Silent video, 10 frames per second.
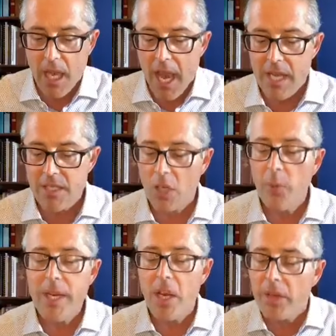And so
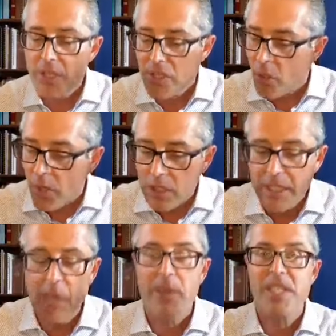we know
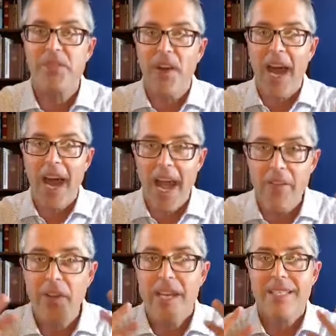historically it was
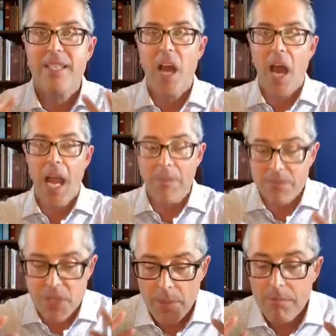five
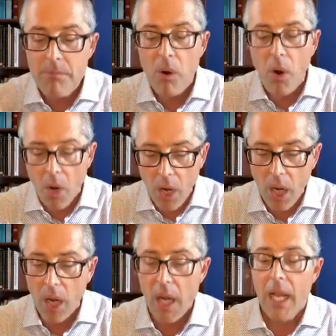times
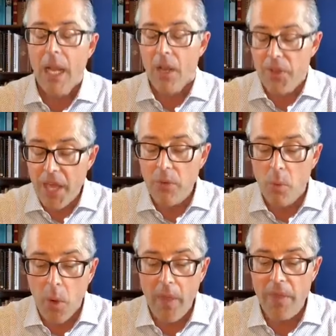more than
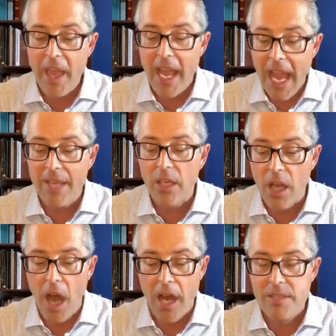what they had
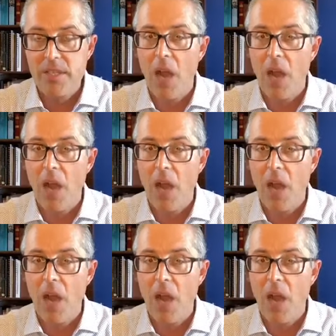lost.